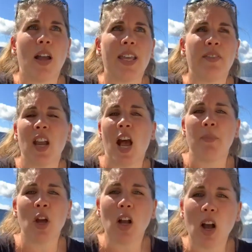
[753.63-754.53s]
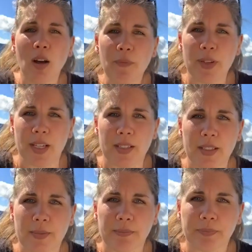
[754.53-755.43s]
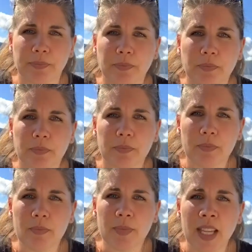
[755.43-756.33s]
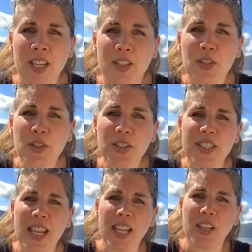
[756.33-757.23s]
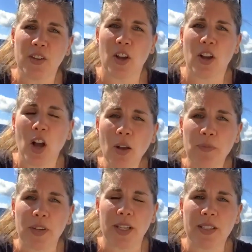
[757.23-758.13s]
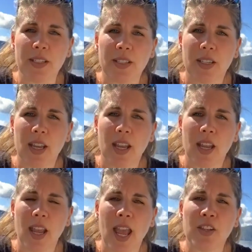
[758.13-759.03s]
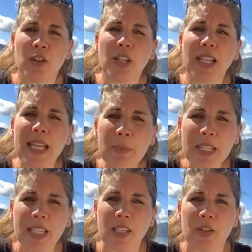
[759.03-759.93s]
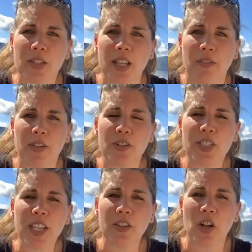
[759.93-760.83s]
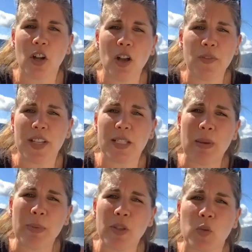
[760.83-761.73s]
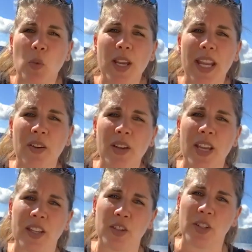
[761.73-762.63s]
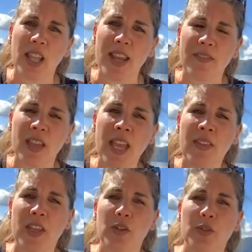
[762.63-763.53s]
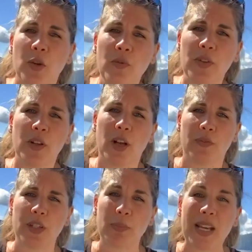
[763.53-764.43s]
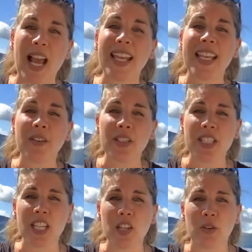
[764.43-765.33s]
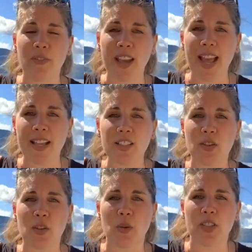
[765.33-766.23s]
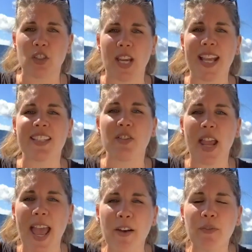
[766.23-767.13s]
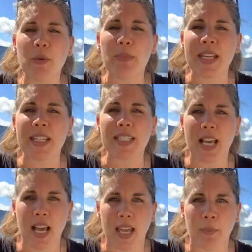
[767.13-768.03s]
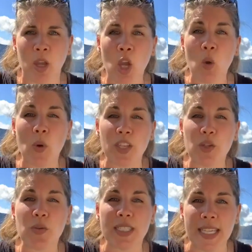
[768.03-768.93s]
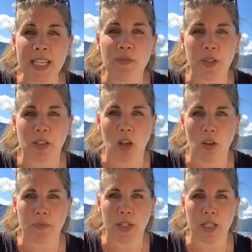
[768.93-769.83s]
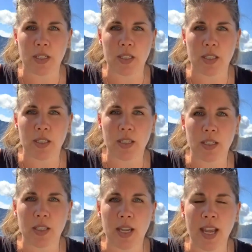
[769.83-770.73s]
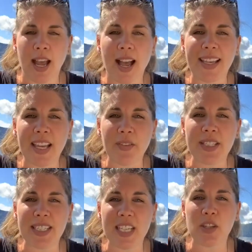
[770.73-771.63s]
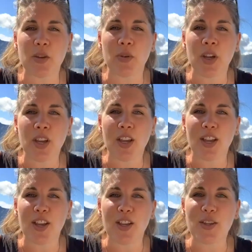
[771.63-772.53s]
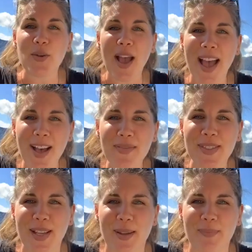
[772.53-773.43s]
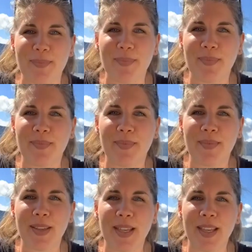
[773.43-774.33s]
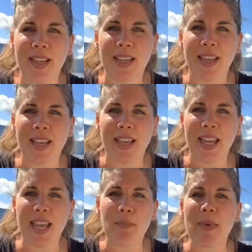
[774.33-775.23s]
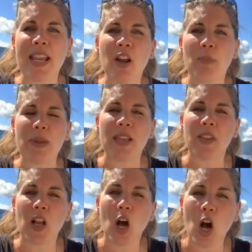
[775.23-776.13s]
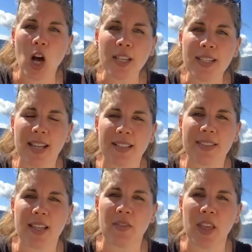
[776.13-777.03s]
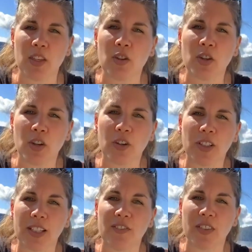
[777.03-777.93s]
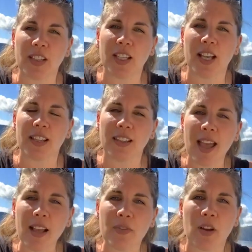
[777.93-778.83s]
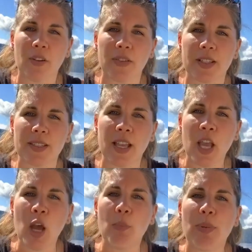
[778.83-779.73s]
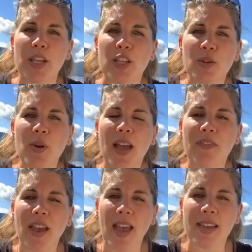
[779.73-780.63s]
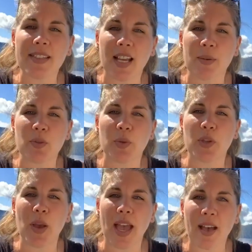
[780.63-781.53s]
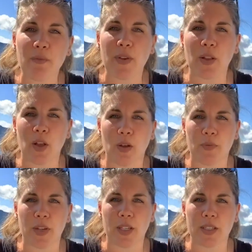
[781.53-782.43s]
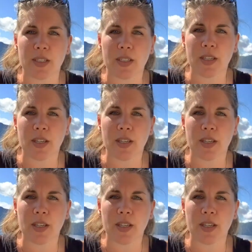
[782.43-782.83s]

even I'm not confident. So you're saying you're not confident and you're limiting yourself, and you're saying you're not confident because maybe there's one area in your life that you don't feel confident. But I guarantee you, if I ask you the question, has there ever been a time when you did feel confident? I guarantee you, you have some. It may not be in the context that you're currently feeling a lack of confidence, but you have had times where you have felt confident.